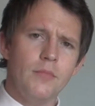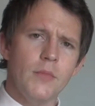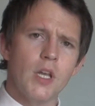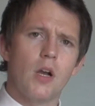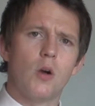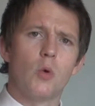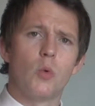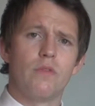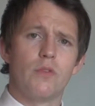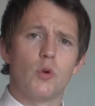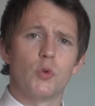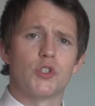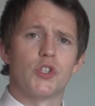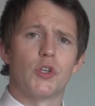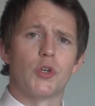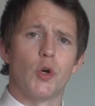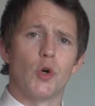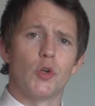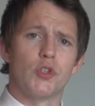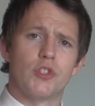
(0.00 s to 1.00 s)
We've
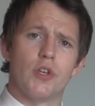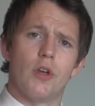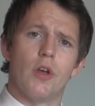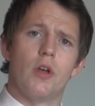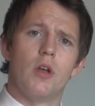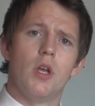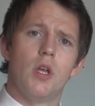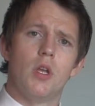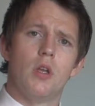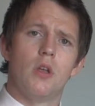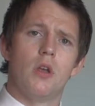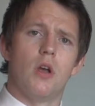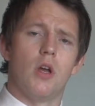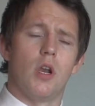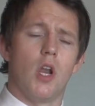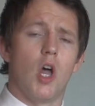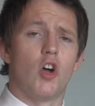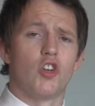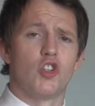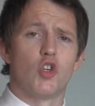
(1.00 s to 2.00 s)
also got a
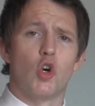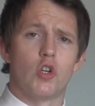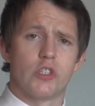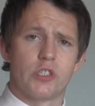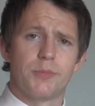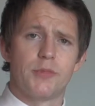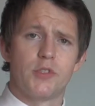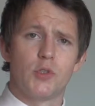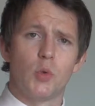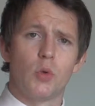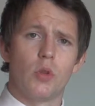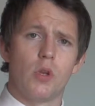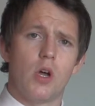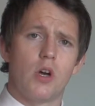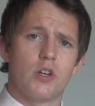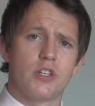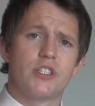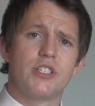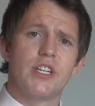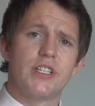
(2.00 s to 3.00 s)
large hospital, the
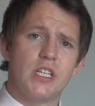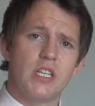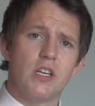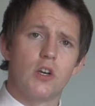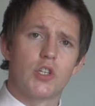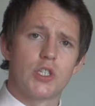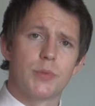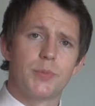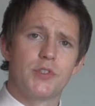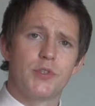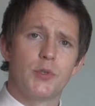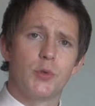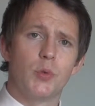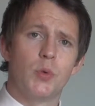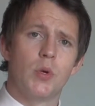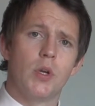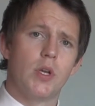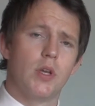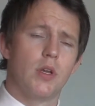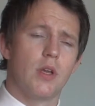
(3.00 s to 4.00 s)
large city hospital,
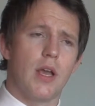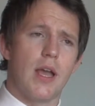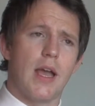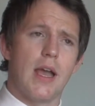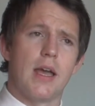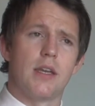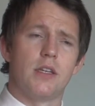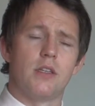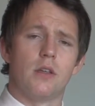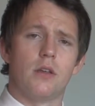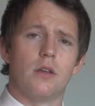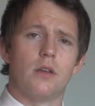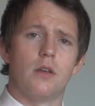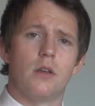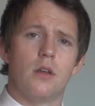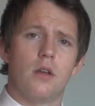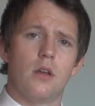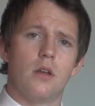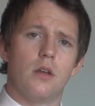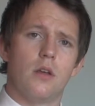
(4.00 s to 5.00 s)
and
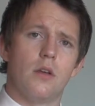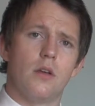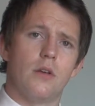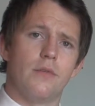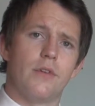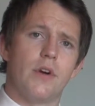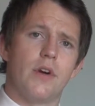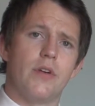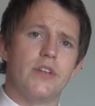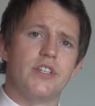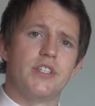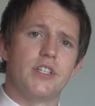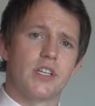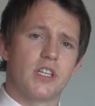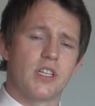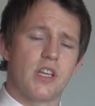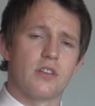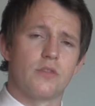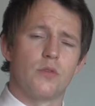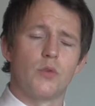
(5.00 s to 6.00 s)
a very
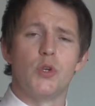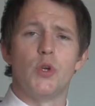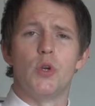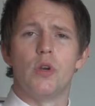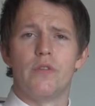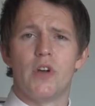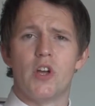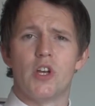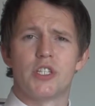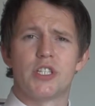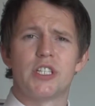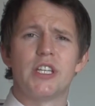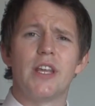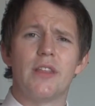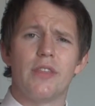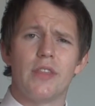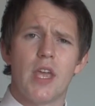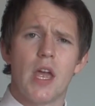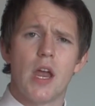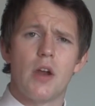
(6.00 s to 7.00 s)
successful university
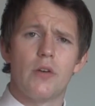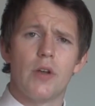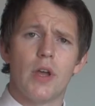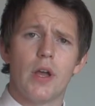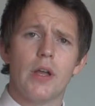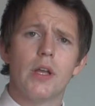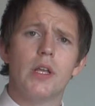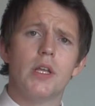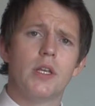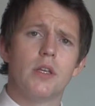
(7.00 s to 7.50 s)
in the area.